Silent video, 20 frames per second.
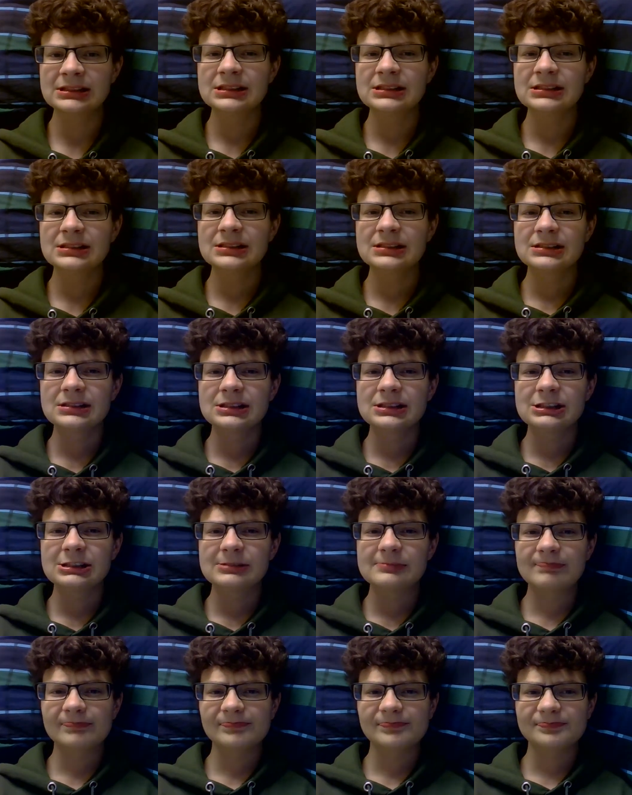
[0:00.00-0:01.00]

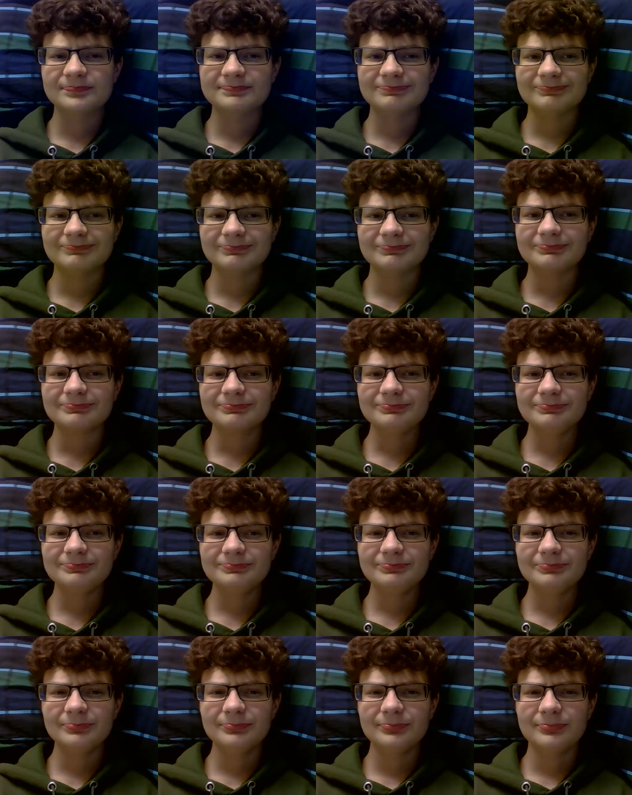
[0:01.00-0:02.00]

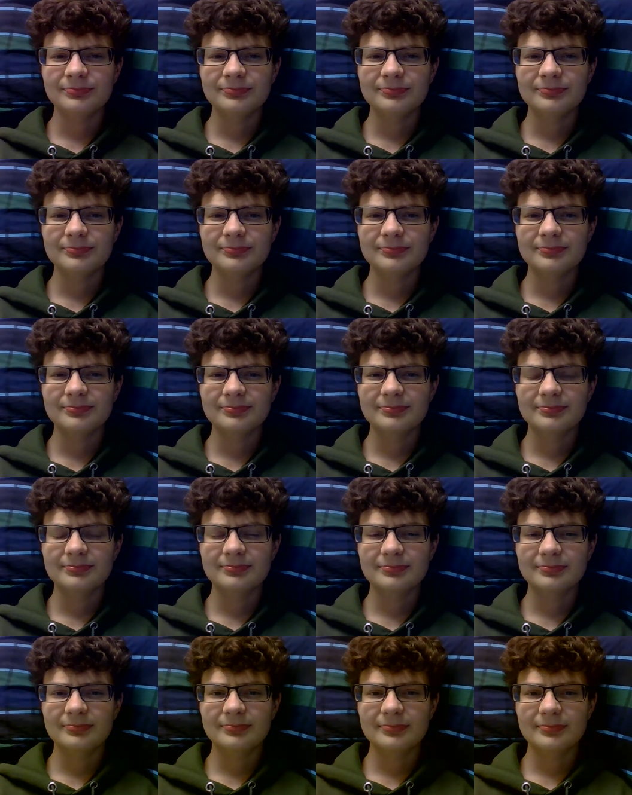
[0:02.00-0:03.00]

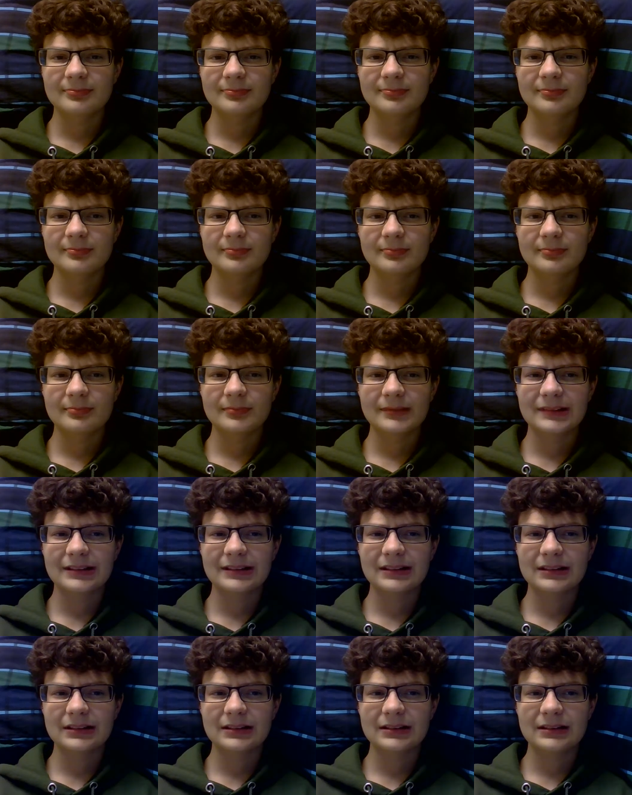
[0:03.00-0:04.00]
No one is speaking in this clip.